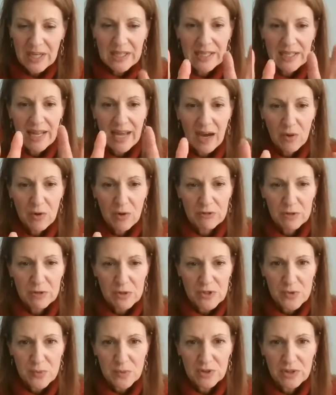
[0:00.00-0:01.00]
Now, of
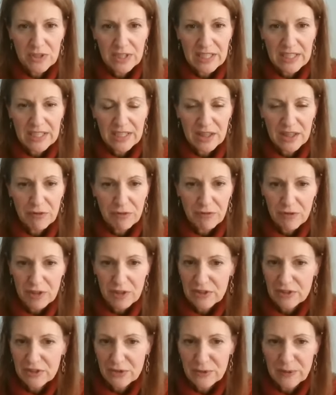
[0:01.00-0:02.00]
course, we're looking at the
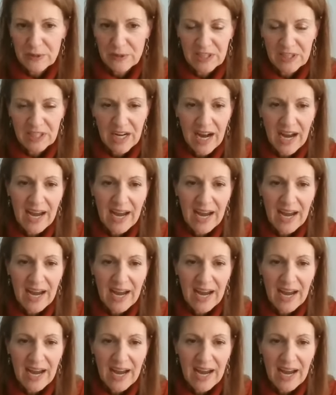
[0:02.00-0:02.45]
front door,